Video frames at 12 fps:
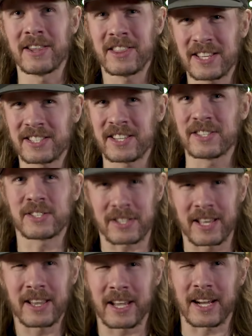This is,
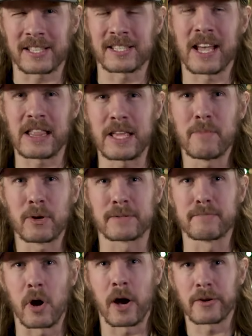like I said, the most
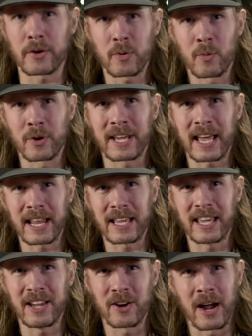modern we're getting
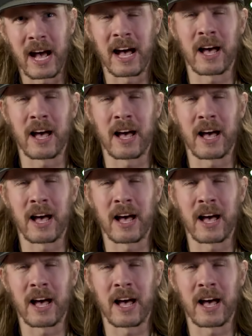here.